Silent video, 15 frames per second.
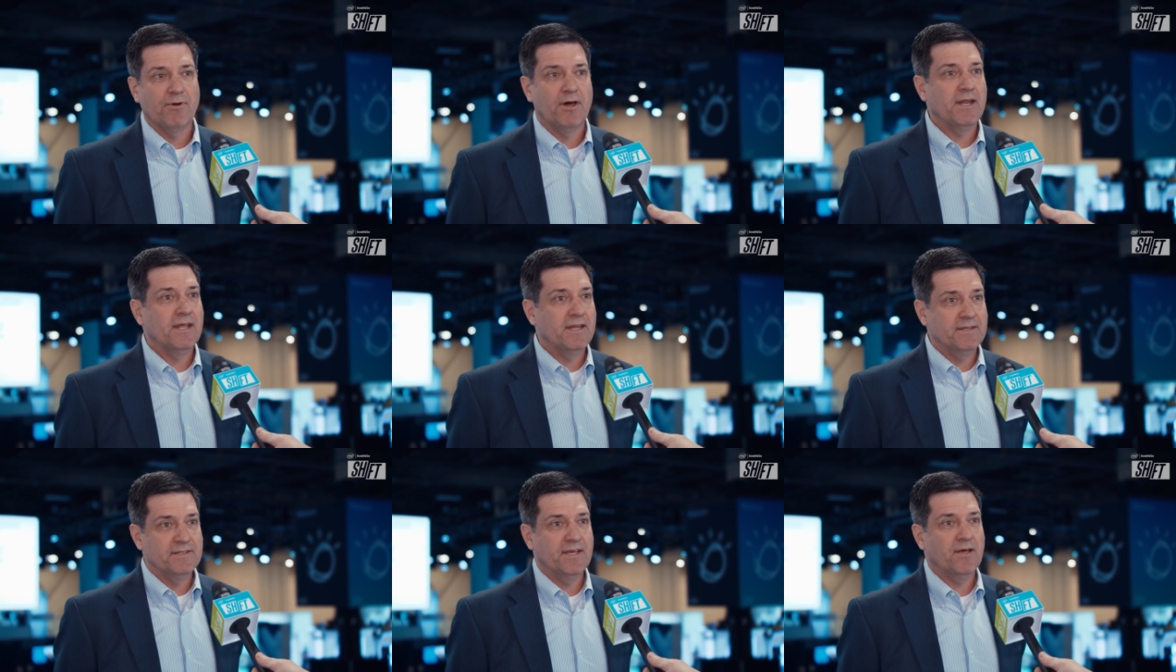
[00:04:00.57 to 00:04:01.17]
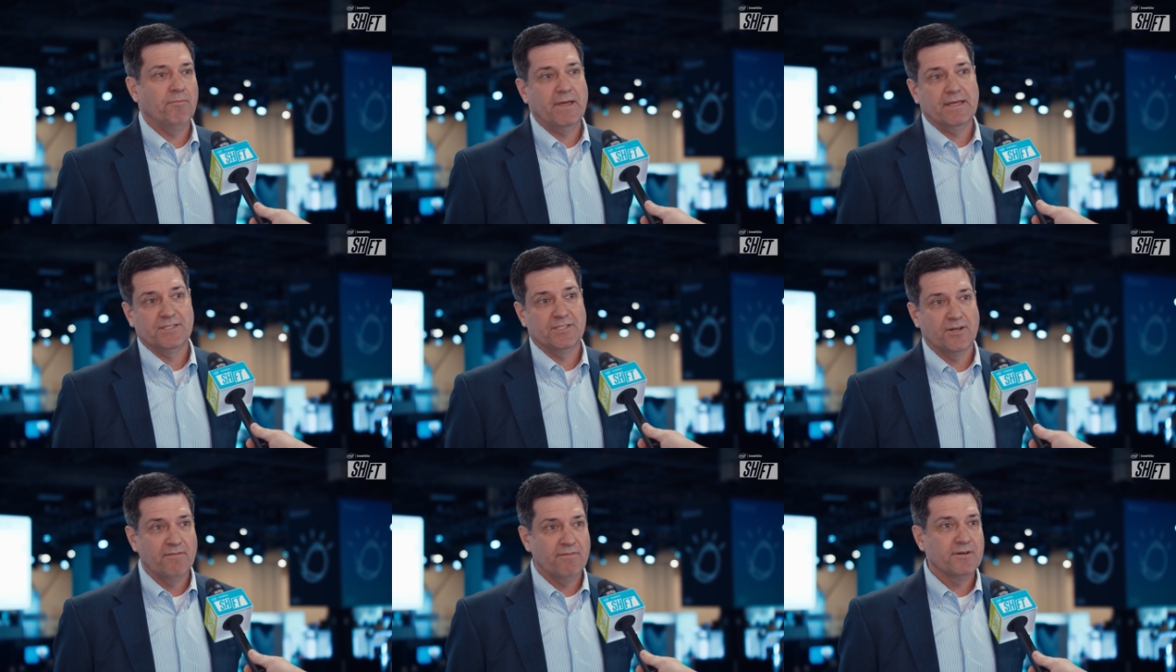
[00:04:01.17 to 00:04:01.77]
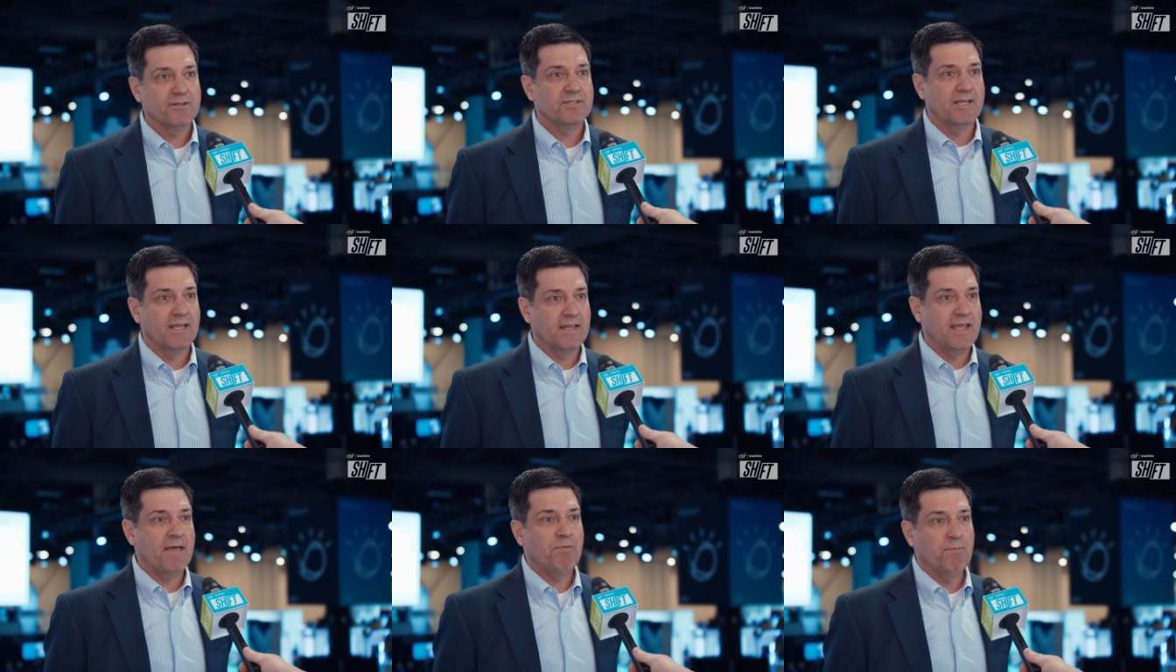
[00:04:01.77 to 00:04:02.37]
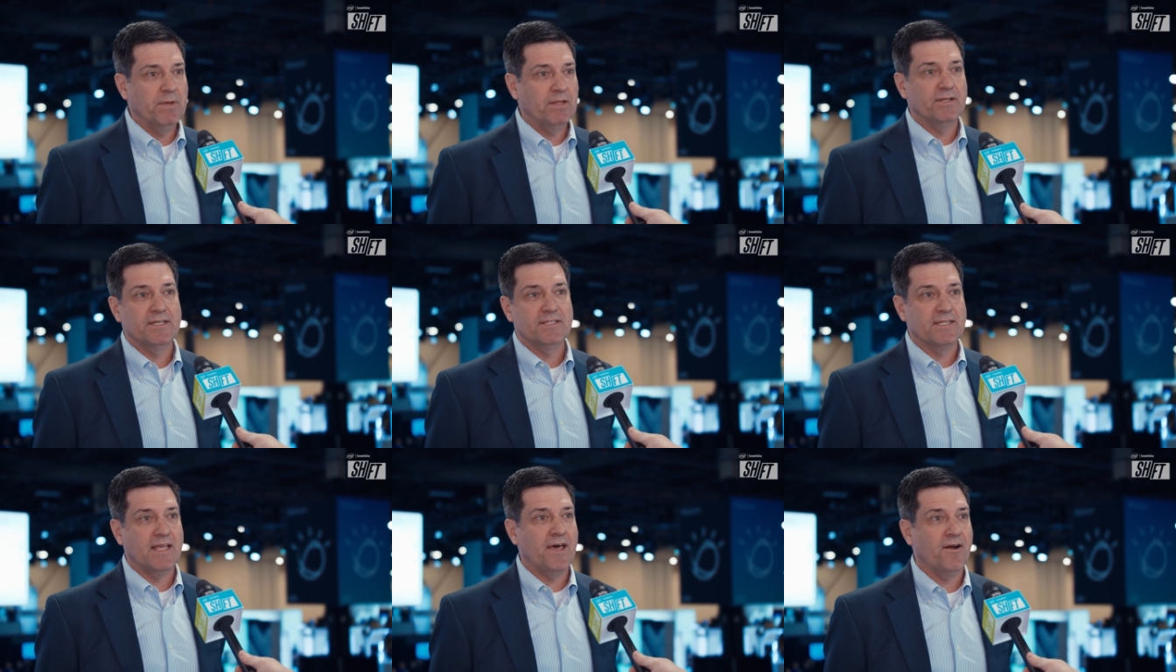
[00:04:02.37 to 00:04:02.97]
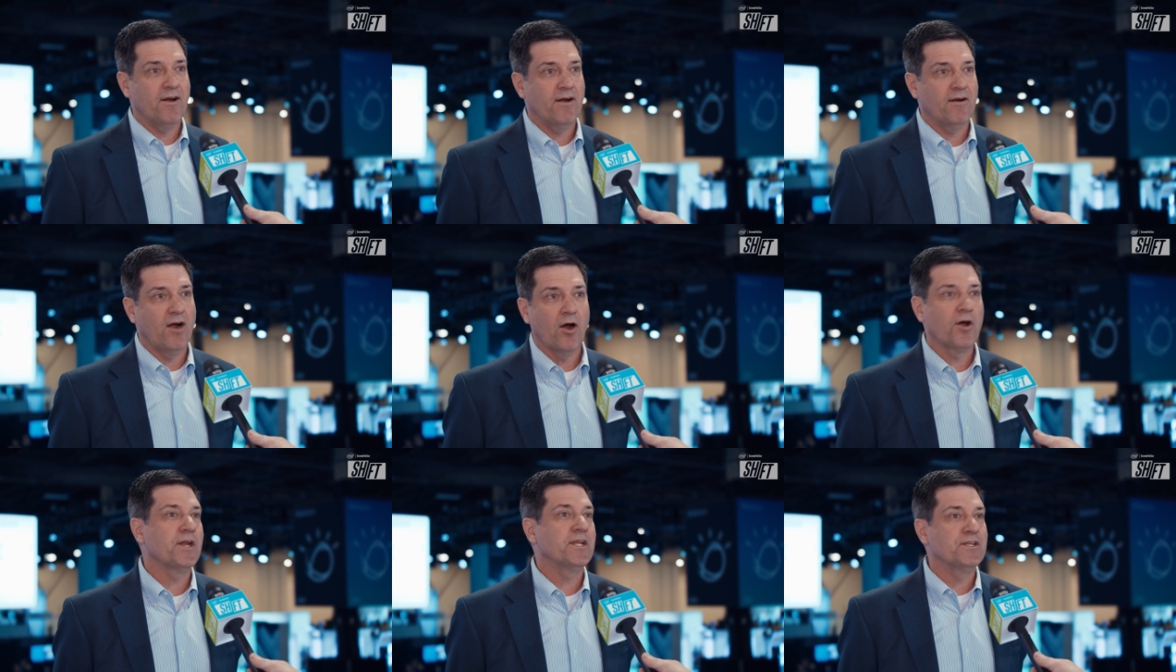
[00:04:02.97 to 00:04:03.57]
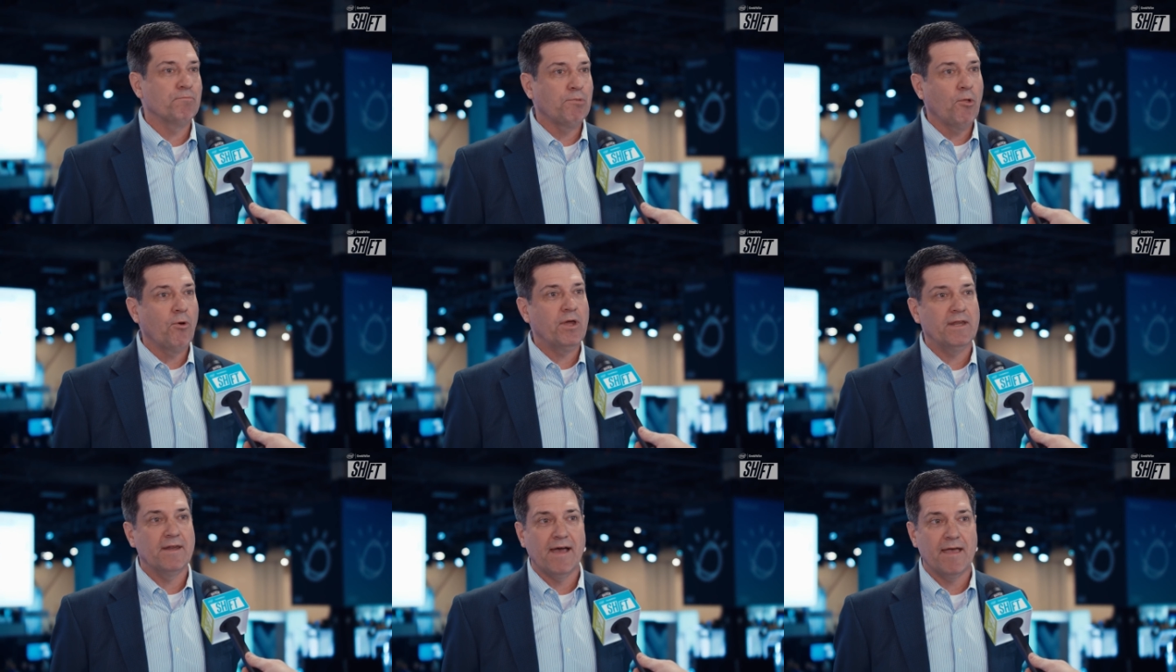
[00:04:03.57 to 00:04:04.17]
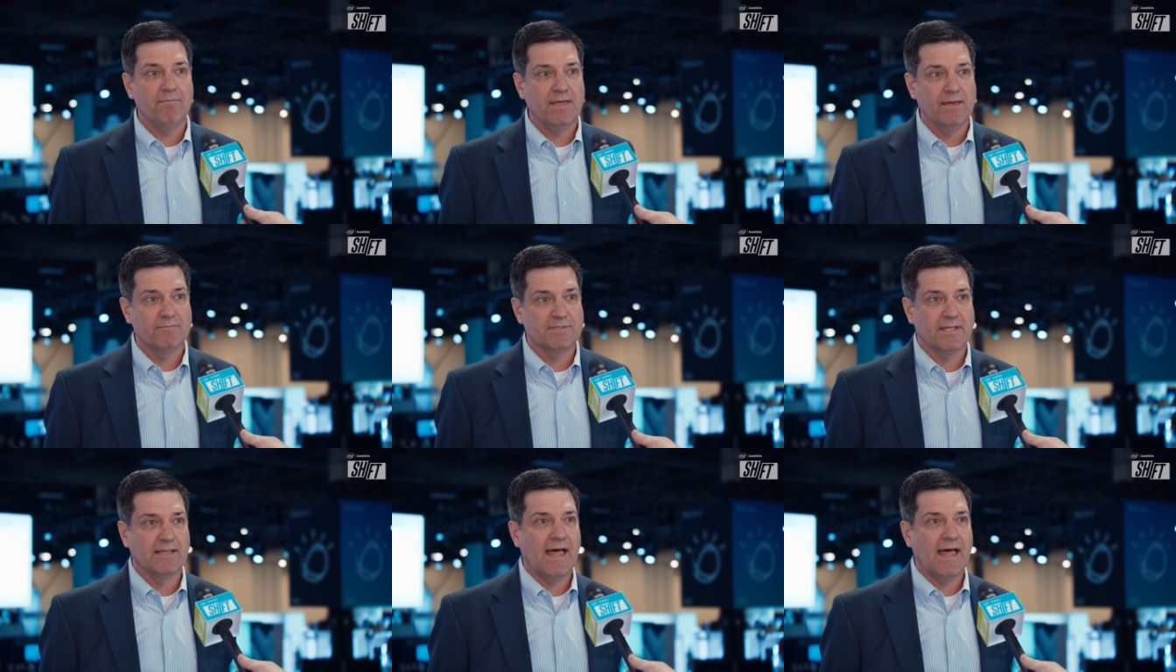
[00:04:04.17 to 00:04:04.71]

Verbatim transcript: run on Intel-based servers and capabilities that are already deployed in I B M's